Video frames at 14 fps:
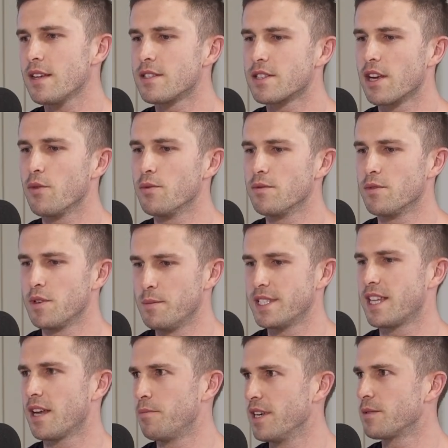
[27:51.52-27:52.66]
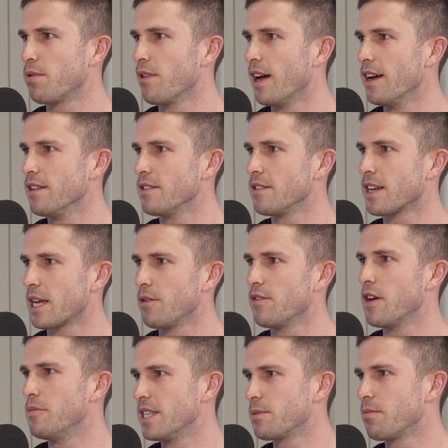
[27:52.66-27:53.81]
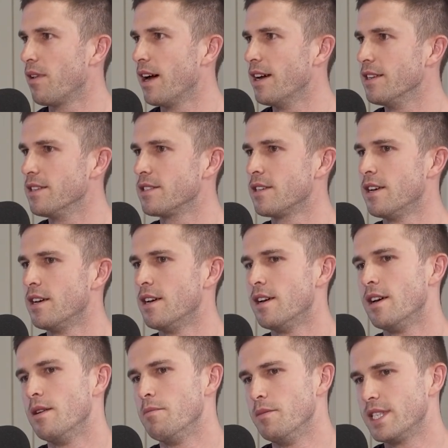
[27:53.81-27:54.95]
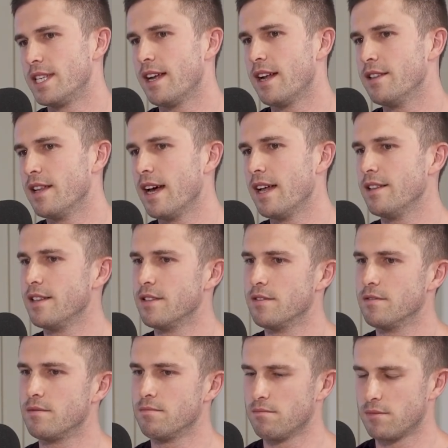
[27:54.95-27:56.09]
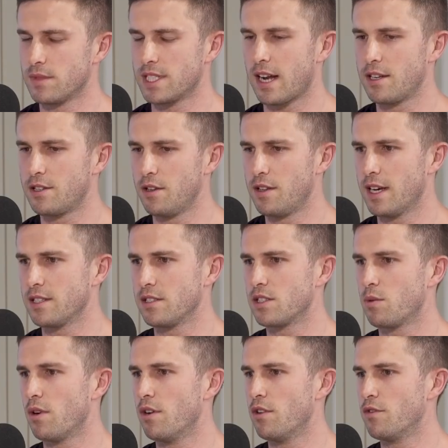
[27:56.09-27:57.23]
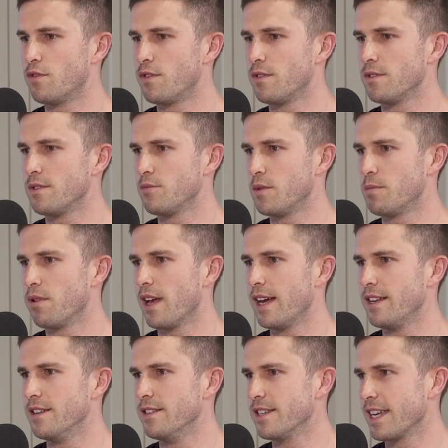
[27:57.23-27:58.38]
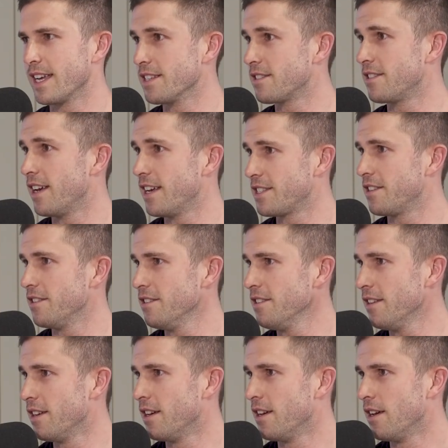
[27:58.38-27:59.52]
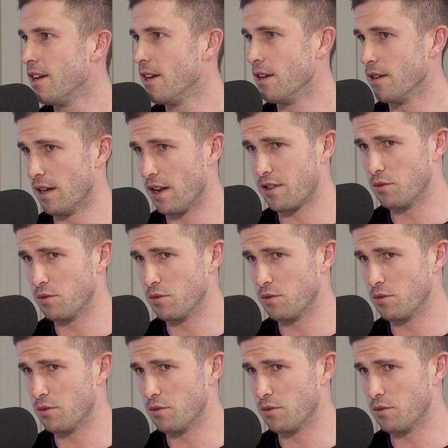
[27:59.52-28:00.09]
so we missed our best player, a couple of our best players missed out on that, and then start of 2012, we played against Essendon. I